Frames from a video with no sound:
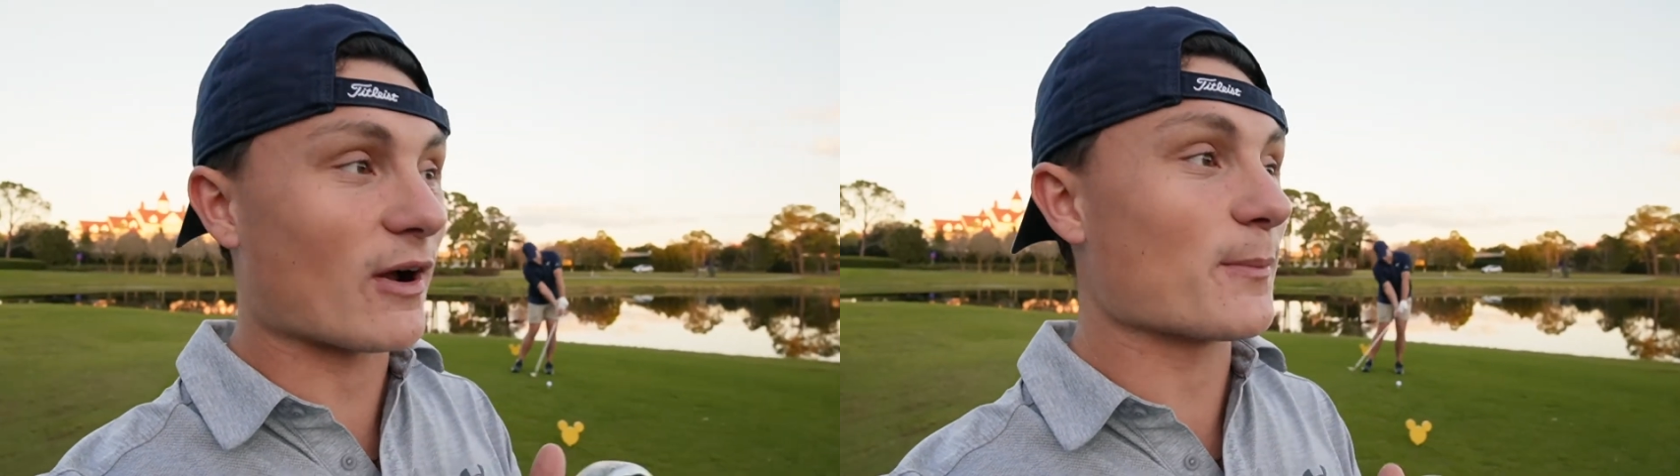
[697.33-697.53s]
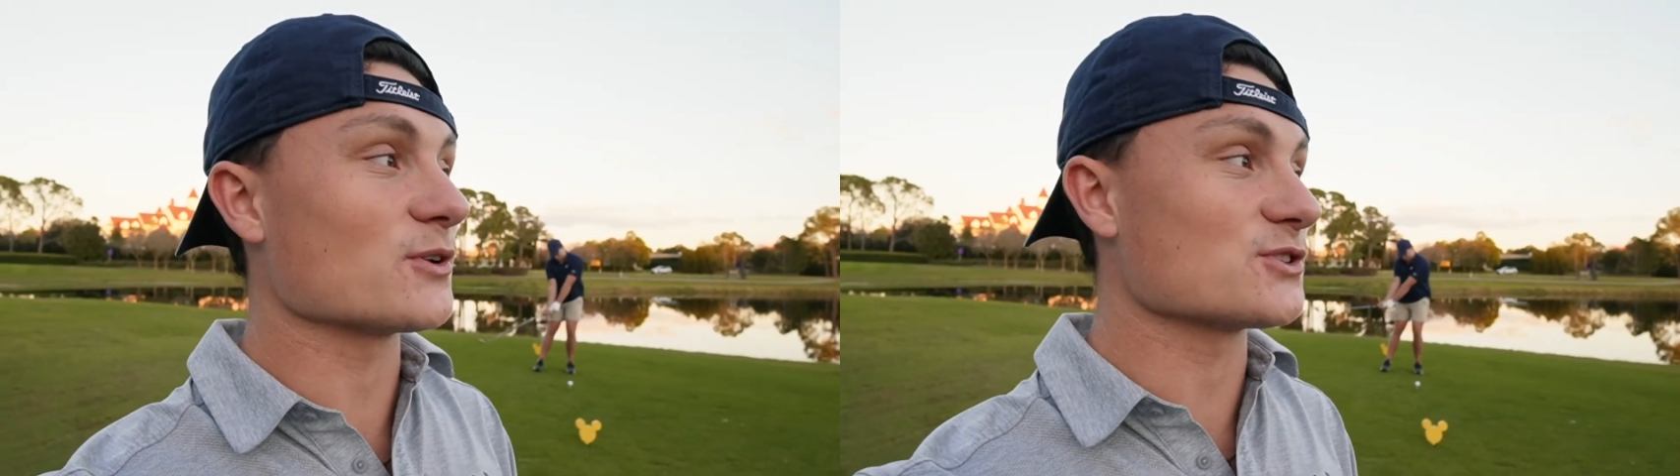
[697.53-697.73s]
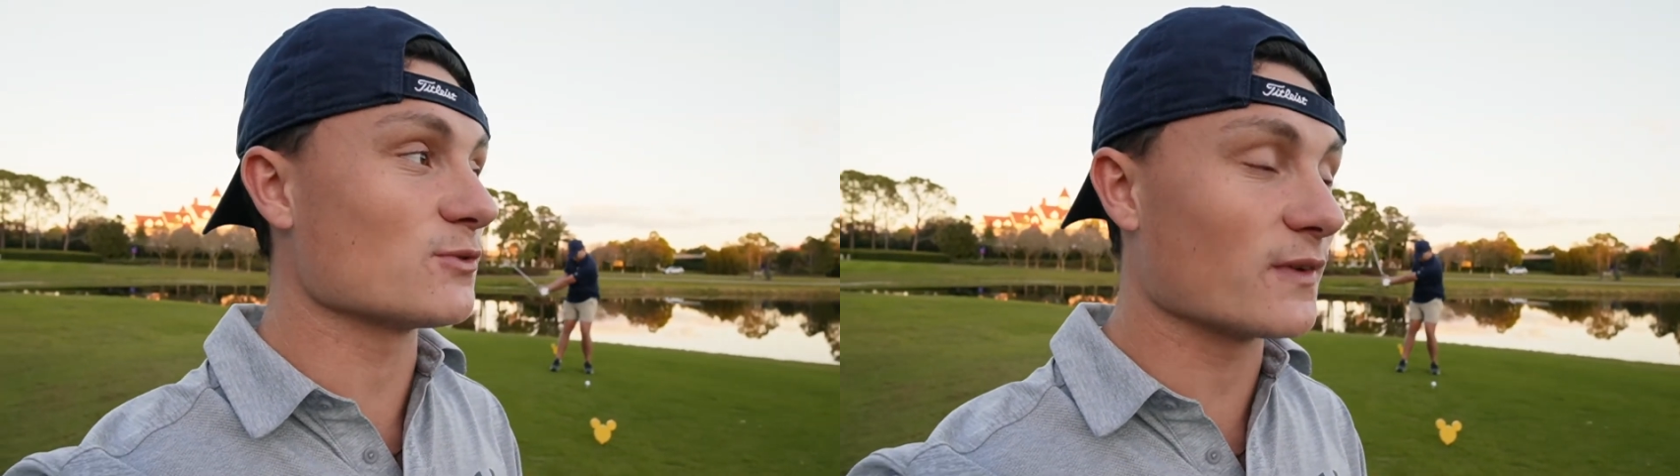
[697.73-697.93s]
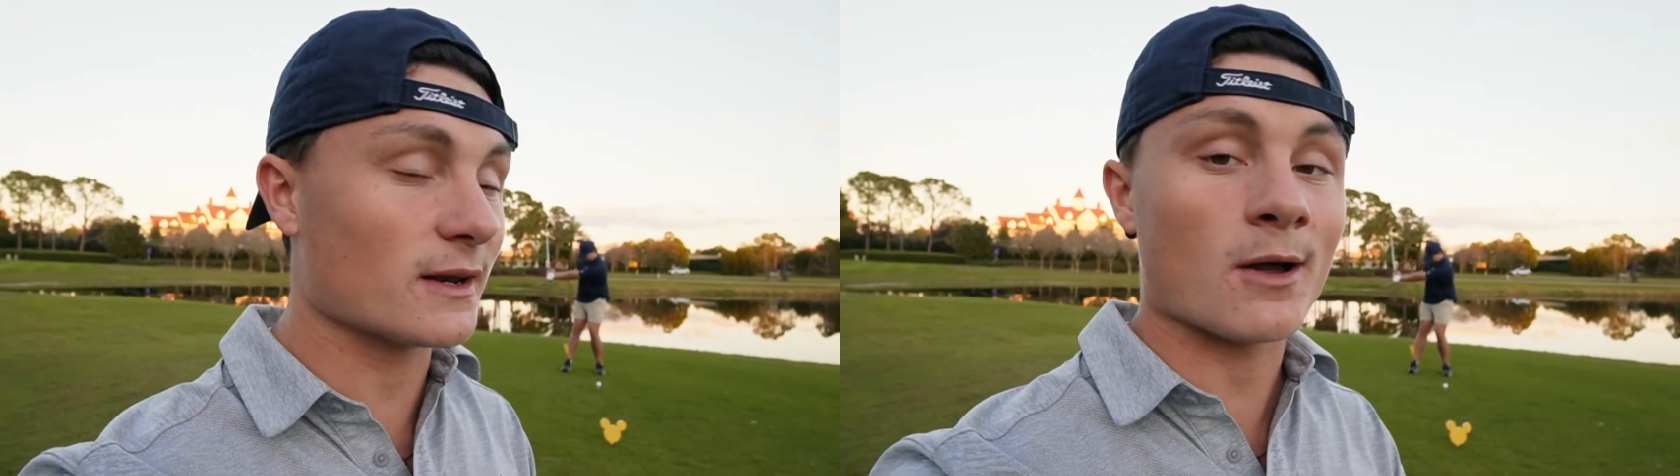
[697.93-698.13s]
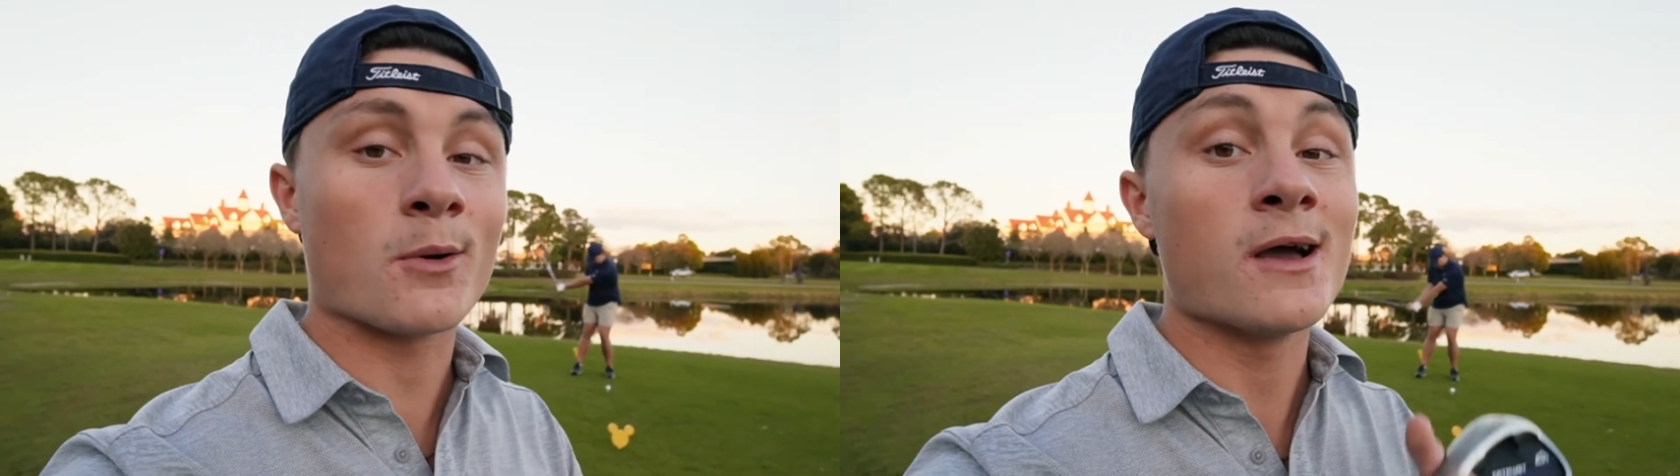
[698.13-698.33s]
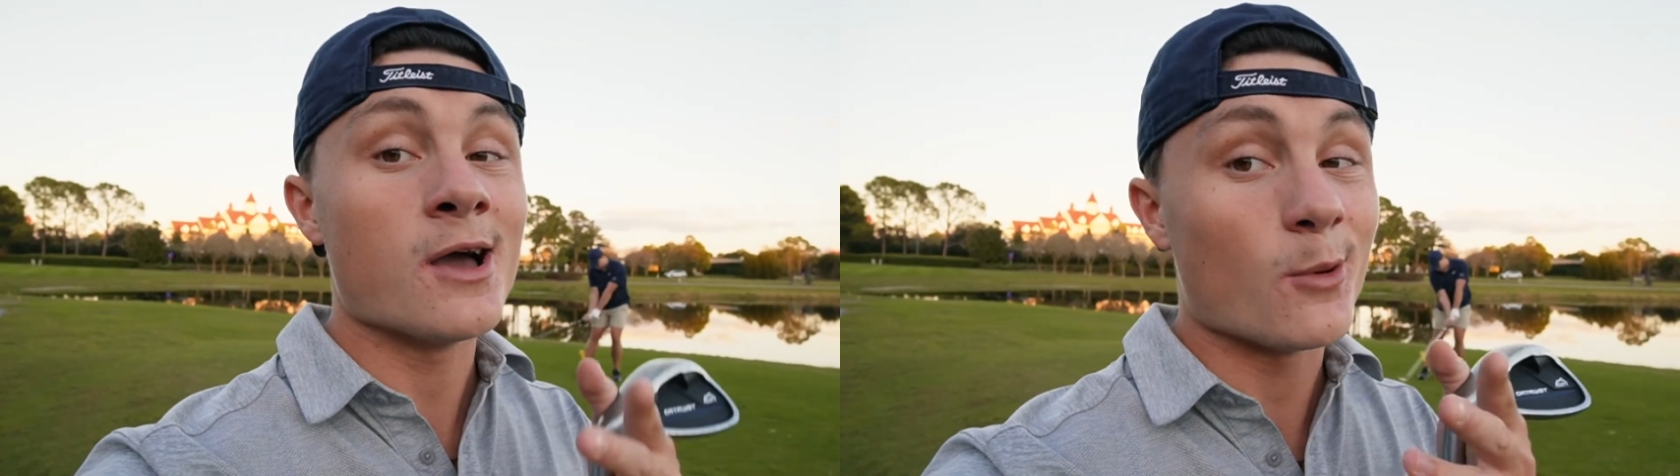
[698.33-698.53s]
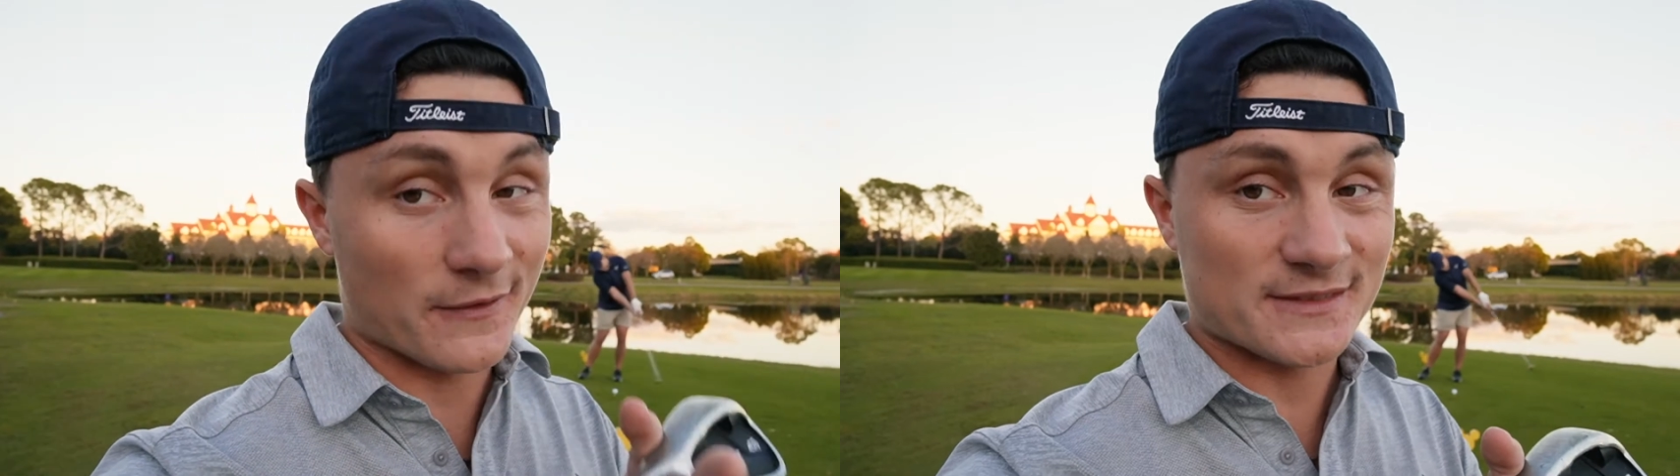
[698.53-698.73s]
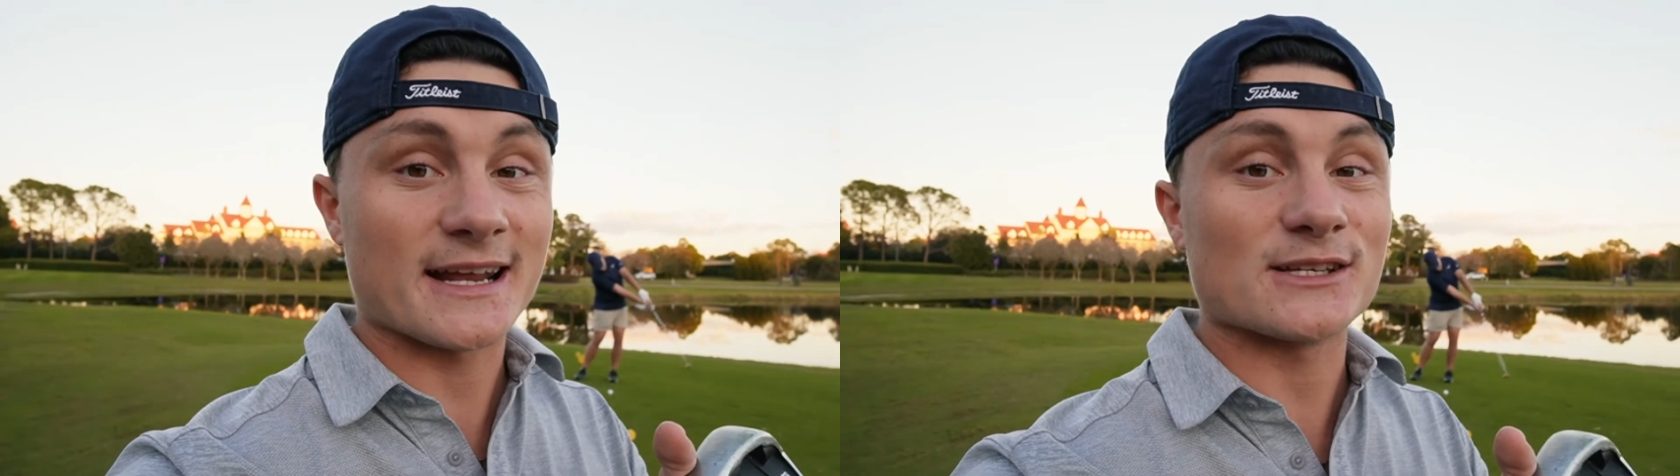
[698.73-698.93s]
I post a new video. We have
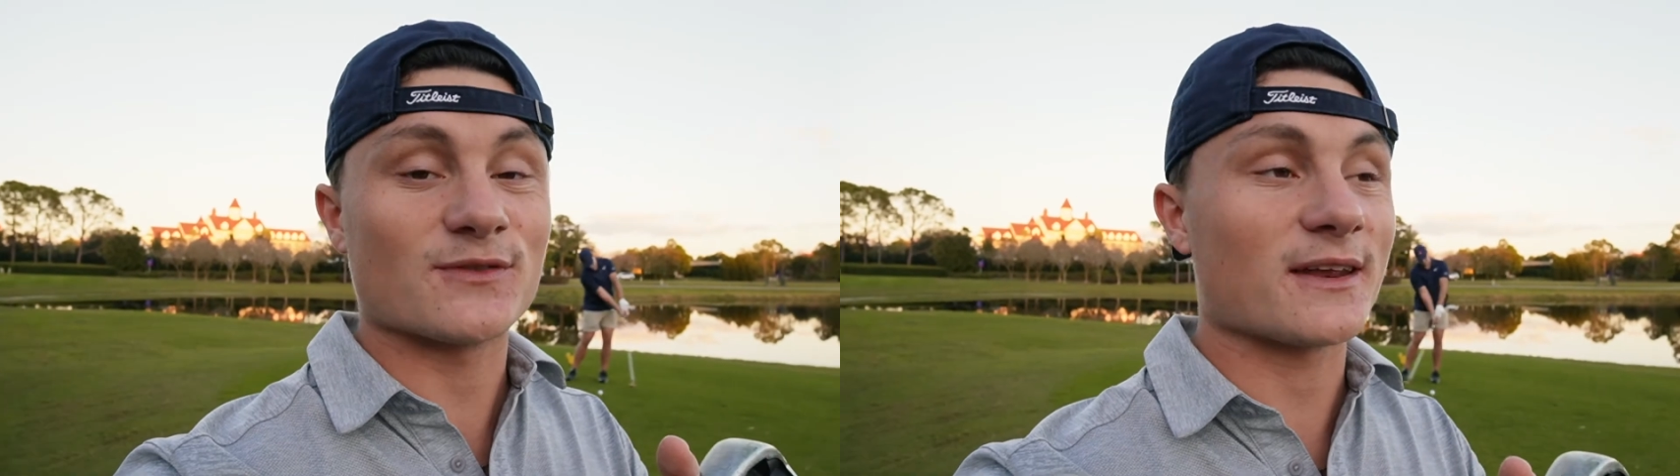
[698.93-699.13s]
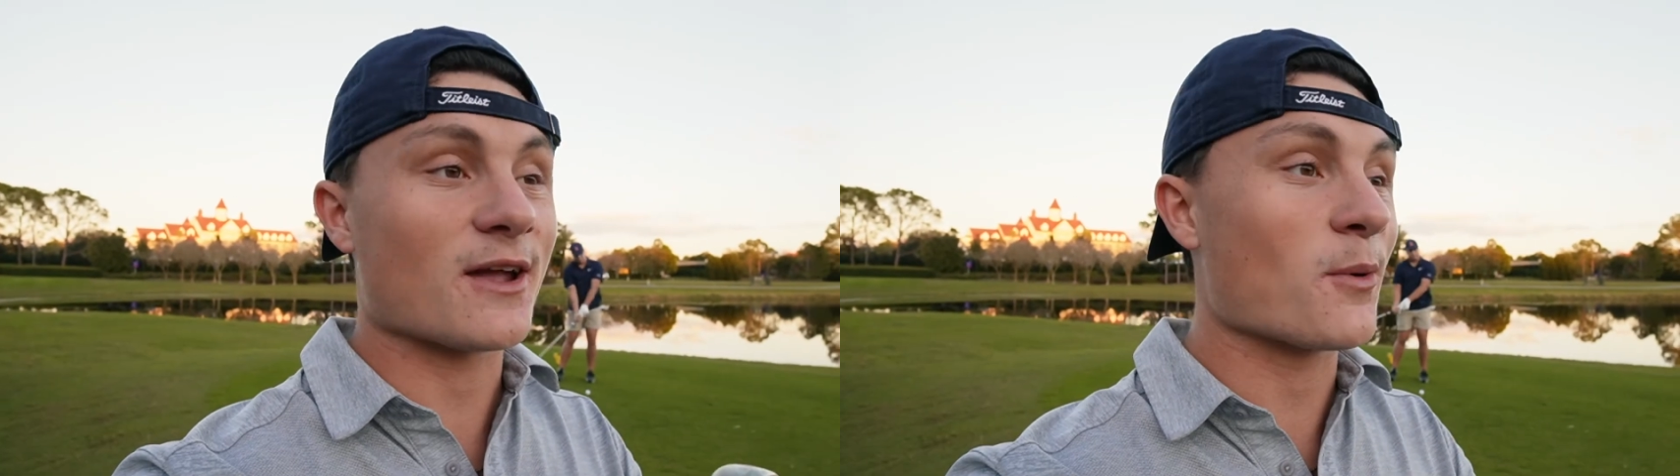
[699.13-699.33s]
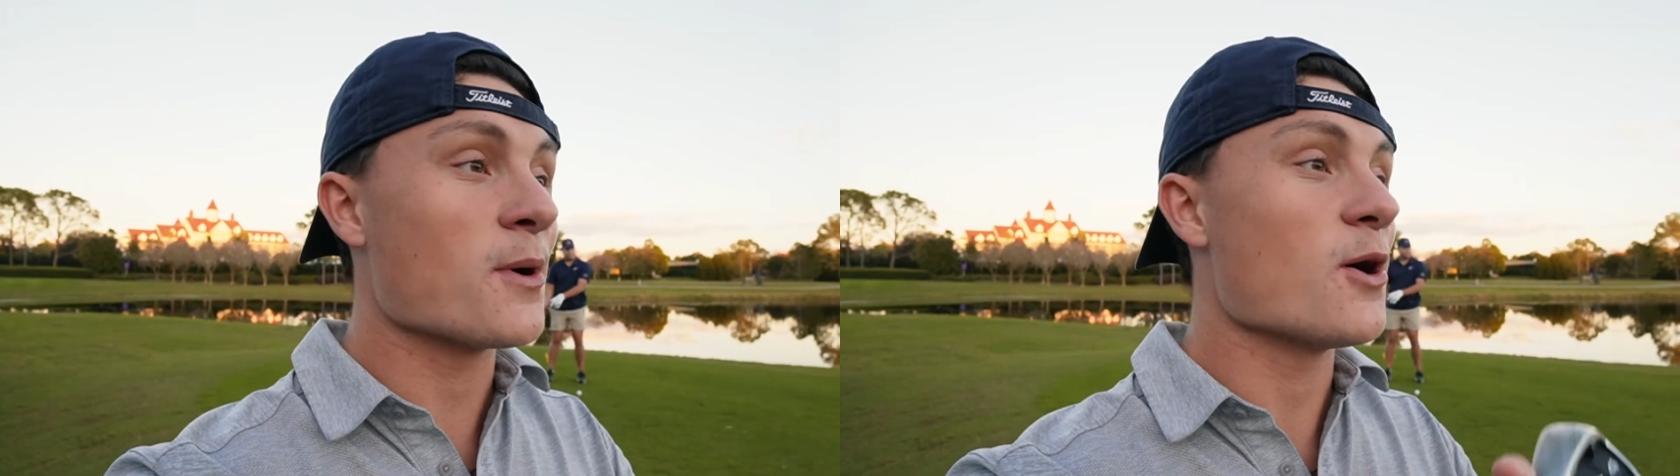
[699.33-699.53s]
today's video,